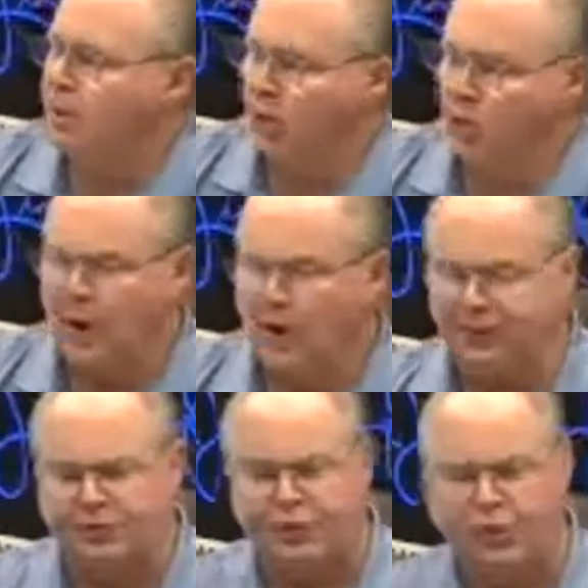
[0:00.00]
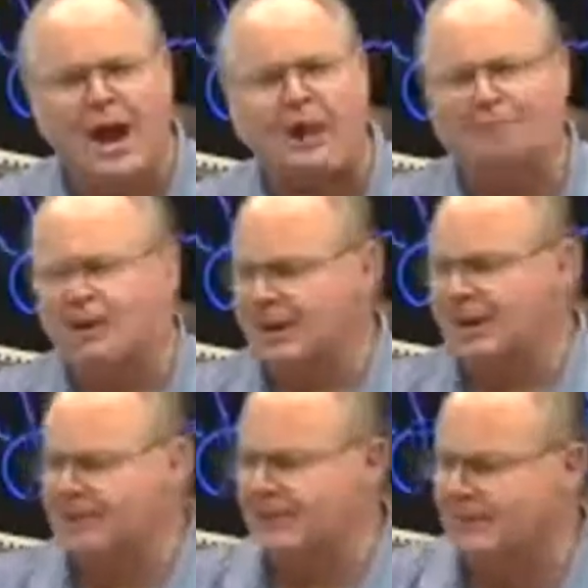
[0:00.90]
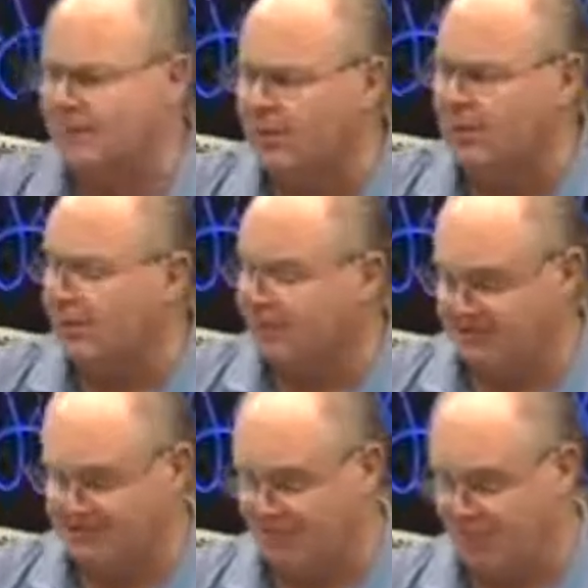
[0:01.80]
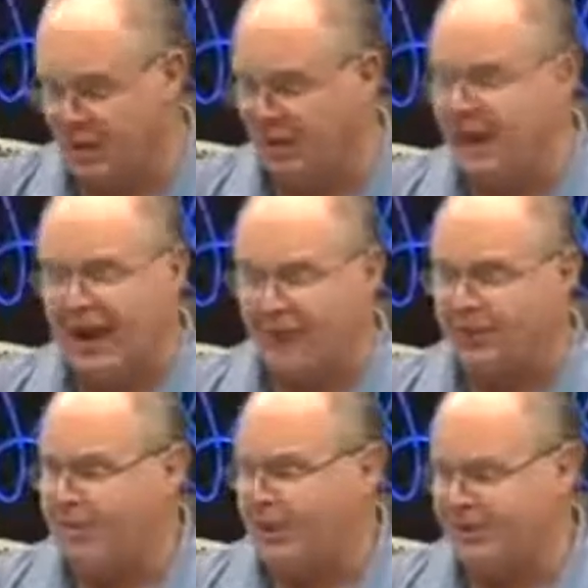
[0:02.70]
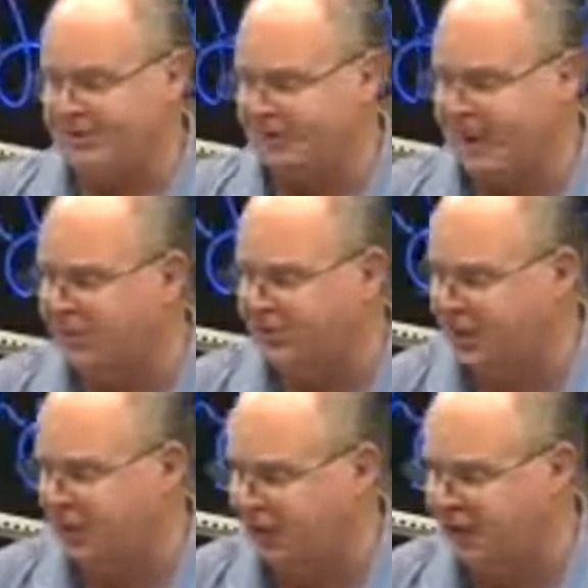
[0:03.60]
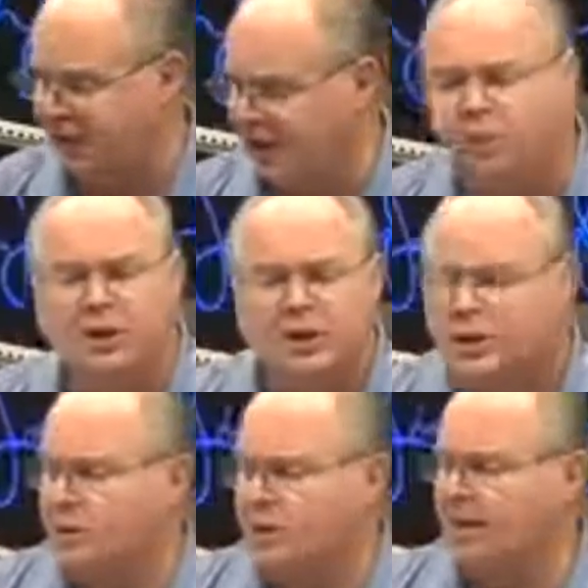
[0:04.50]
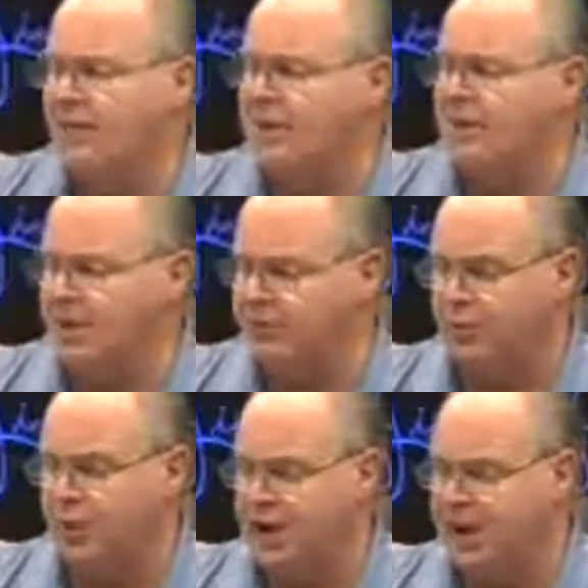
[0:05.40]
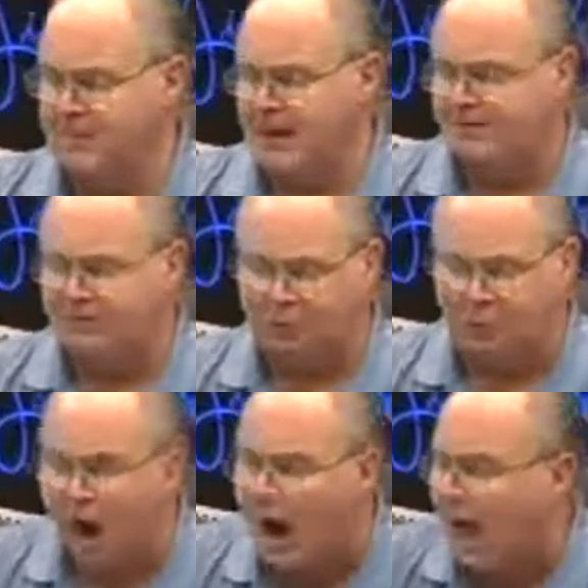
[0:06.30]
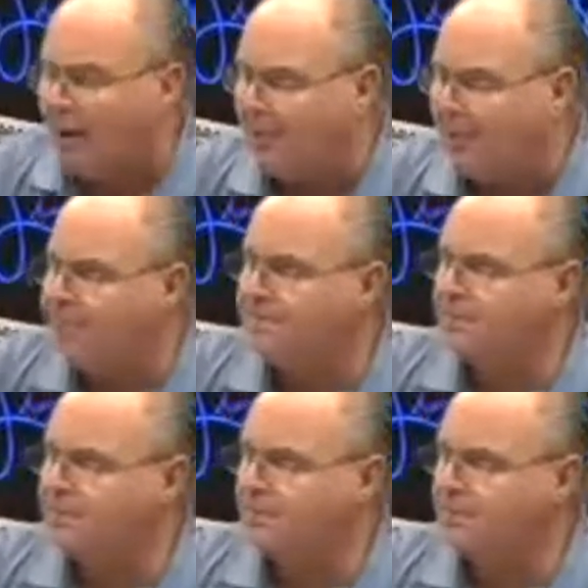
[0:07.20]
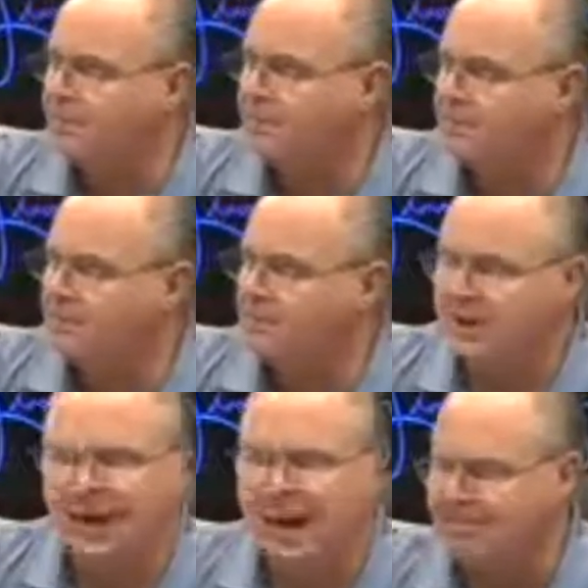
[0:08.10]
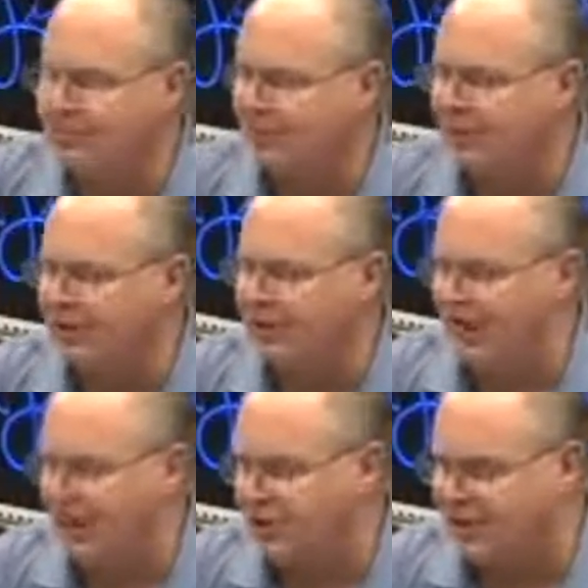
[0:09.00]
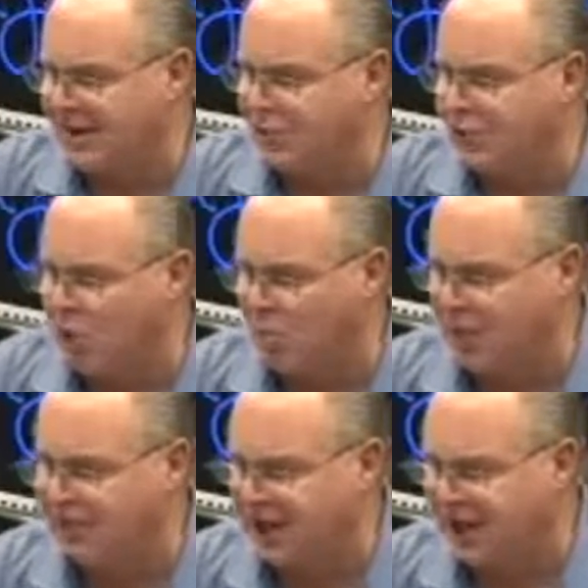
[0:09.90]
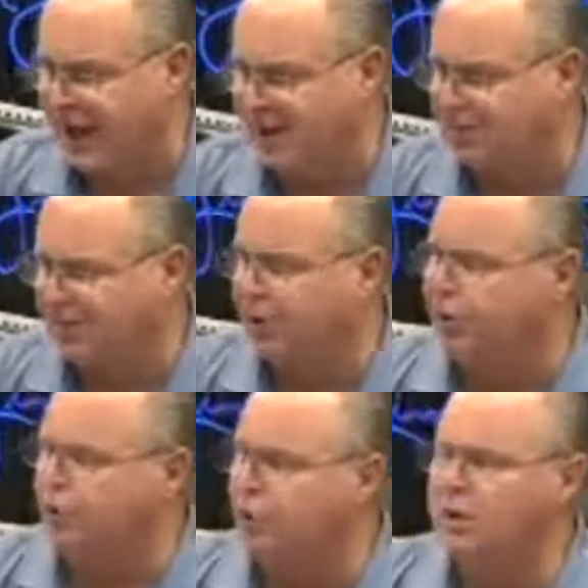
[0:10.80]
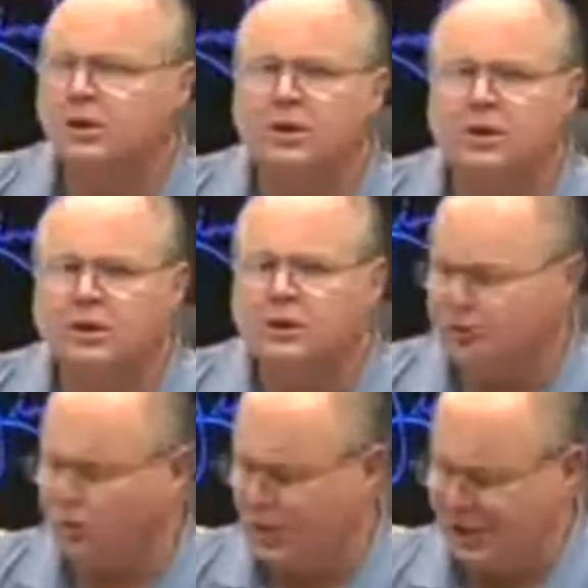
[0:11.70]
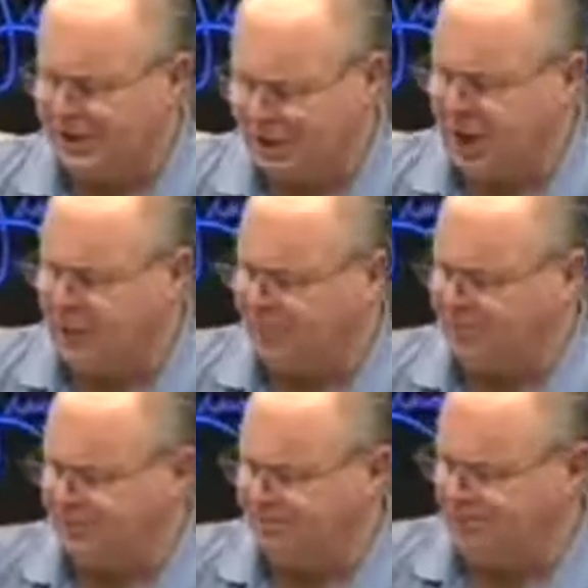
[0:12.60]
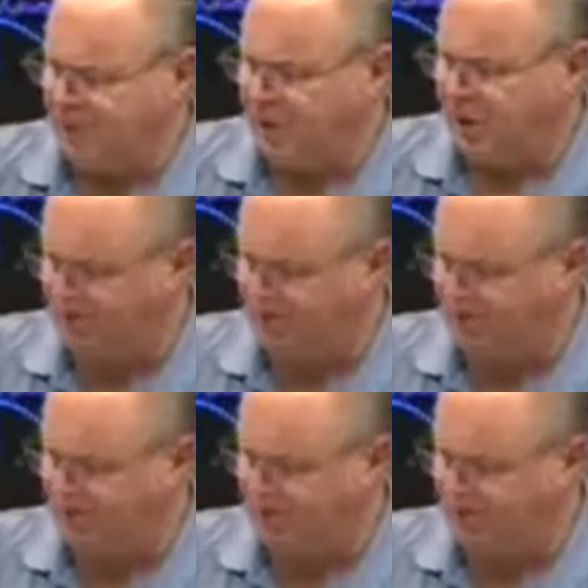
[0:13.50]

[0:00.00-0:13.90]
Well, there's crime taking place everywhere. Just people, everybody's engaging in health care. Well, everybody's running up against crime. It happens every day. You never know when it's going to happen to you. So we in Congress are